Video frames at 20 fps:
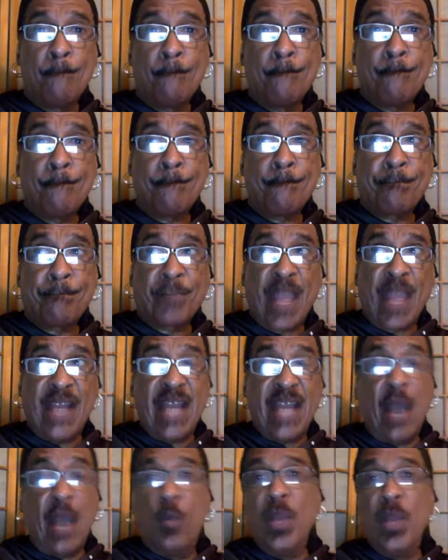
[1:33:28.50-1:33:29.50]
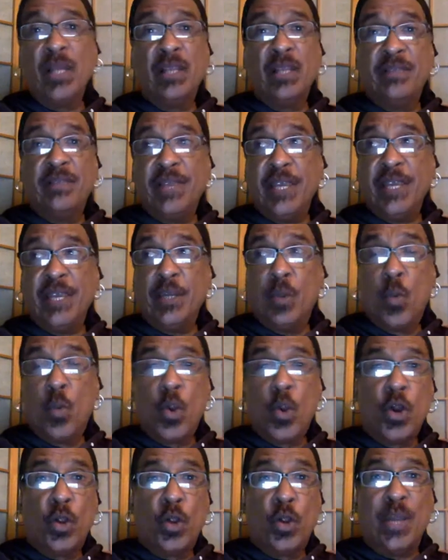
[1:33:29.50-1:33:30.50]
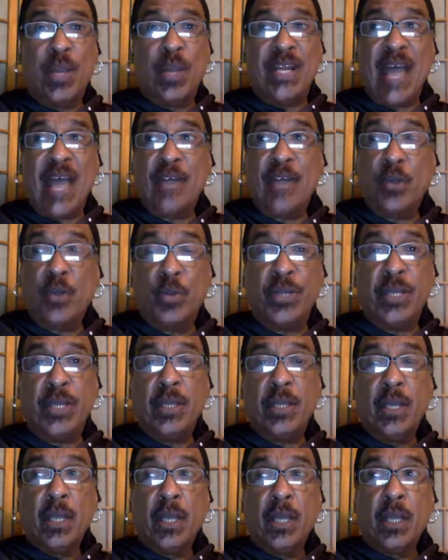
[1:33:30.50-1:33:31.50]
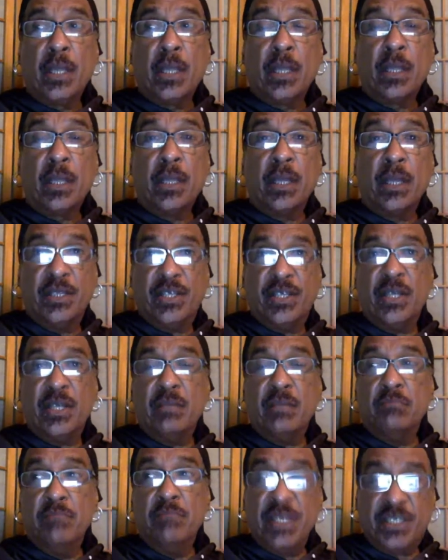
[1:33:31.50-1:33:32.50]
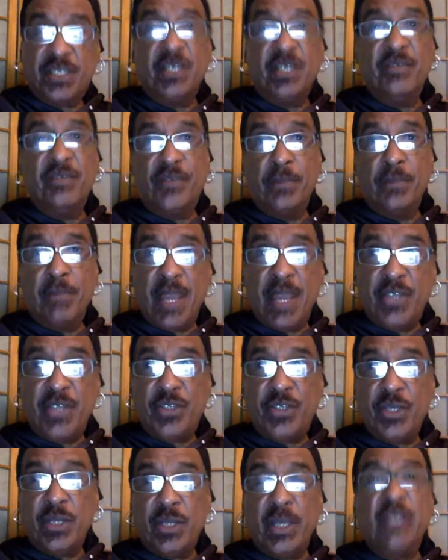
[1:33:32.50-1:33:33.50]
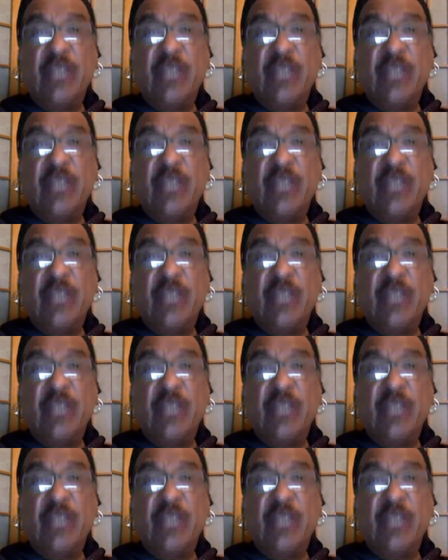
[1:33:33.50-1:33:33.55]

And now we're living in a world where not only is it misinformation, it's